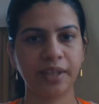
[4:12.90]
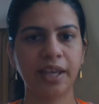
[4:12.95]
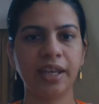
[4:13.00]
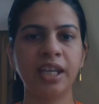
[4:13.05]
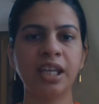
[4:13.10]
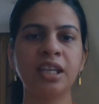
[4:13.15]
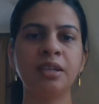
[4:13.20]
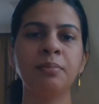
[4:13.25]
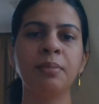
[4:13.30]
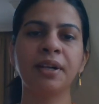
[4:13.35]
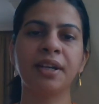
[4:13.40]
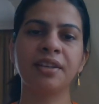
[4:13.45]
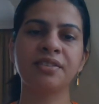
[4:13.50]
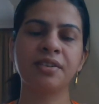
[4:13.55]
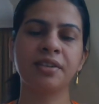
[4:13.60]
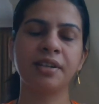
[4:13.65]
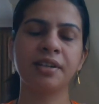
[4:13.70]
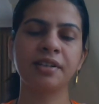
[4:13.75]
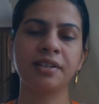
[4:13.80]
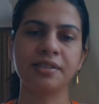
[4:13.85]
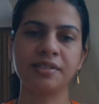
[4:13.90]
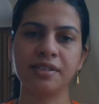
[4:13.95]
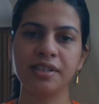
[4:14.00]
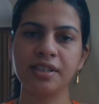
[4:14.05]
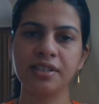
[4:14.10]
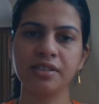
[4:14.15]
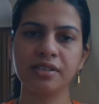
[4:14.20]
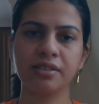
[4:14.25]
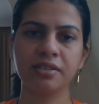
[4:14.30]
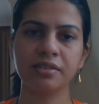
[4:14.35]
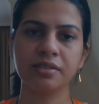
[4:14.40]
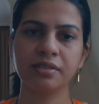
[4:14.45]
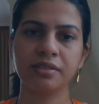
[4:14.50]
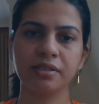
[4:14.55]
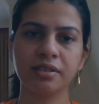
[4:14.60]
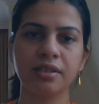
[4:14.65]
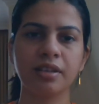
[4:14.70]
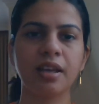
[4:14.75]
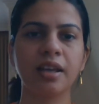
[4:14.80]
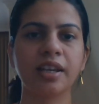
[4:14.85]
And in metastatic disease,
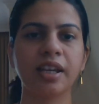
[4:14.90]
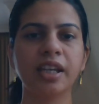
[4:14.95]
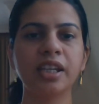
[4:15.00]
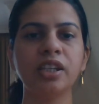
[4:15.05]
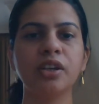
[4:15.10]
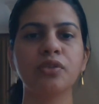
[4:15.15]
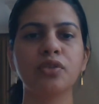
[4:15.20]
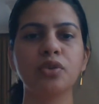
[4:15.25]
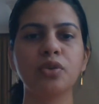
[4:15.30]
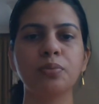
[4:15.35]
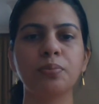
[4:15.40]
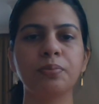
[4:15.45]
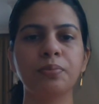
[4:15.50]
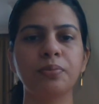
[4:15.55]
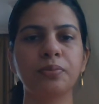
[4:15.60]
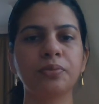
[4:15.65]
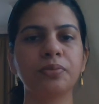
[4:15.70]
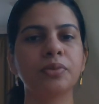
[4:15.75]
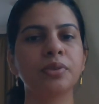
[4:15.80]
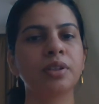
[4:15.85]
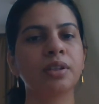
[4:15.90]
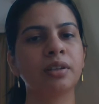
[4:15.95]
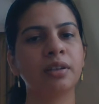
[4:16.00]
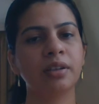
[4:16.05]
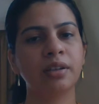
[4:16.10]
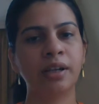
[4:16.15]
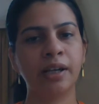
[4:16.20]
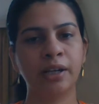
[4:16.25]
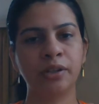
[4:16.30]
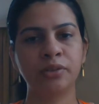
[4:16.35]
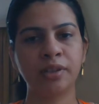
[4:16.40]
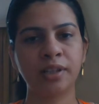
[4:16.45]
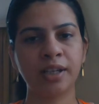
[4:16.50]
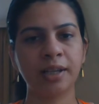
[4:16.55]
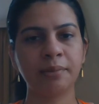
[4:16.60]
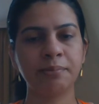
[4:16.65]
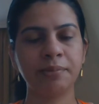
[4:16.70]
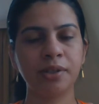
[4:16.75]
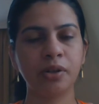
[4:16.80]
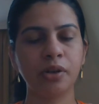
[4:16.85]
again you have to do
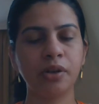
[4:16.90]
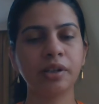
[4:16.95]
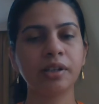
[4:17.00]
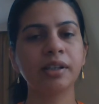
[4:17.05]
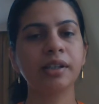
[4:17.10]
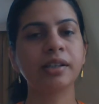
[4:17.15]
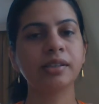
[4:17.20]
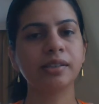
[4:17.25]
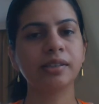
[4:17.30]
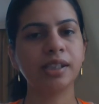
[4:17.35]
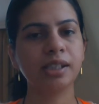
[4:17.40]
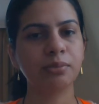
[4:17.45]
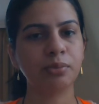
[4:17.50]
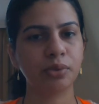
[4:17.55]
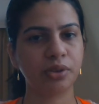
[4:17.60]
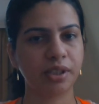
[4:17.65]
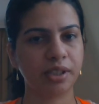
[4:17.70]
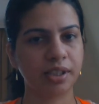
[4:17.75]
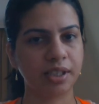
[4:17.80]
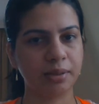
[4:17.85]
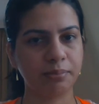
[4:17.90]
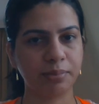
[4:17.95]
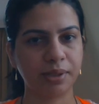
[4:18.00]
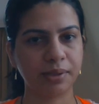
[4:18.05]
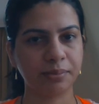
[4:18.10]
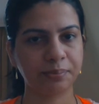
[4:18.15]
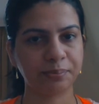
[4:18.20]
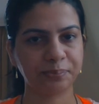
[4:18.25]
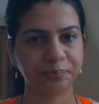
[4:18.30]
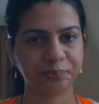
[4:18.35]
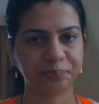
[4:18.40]
radiotherapy or chemotherapy.